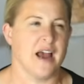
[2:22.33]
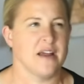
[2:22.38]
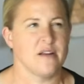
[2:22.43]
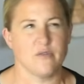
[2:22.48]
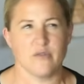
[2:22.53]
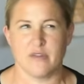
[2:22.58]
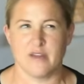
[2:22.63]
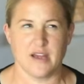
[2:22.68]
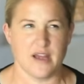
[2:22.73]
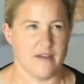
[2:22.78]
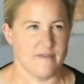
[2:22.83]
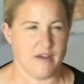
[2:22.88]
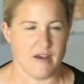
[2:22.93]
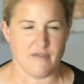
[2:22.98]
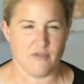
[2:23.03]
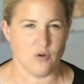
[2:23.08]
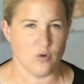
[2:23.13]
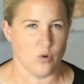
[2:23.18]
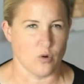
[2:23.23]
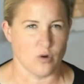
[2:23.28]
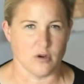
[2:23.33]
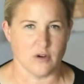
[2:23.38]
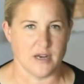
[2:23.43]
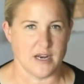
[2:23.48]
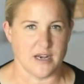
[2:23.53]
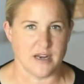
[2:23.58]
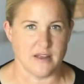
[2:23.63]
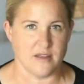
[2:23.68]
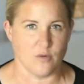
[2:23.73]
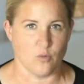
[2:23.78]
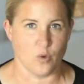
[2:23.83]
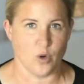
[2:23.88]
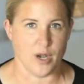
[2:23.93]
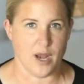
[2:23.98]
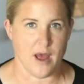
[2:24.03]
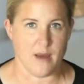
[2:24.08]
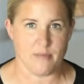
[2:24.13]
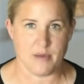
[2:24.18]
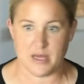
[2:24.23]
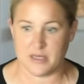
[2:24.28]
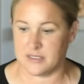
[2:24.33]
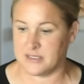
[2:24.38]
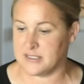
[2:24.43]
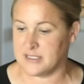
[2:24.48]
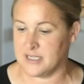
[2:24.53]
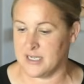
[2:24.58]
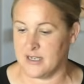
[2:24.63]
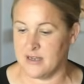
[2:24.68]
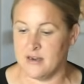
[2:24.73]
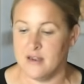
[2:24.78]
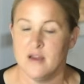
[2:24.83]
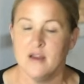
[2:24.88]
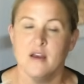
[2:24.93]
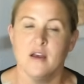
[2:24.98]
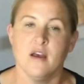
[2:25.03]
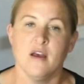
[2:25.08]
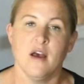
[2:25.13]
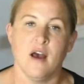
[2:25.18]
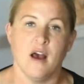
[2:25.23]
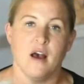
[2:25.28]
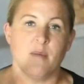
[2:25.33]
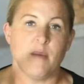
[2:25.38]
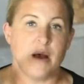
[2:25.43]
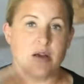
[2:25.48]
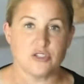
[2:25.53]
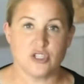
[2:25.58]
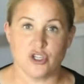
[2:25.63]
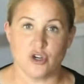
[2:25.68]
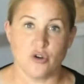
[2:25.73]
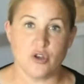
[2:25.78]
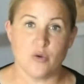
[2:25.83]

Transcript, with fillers: I don't think I've ever ordered any that were not pelleted. Um, I'll show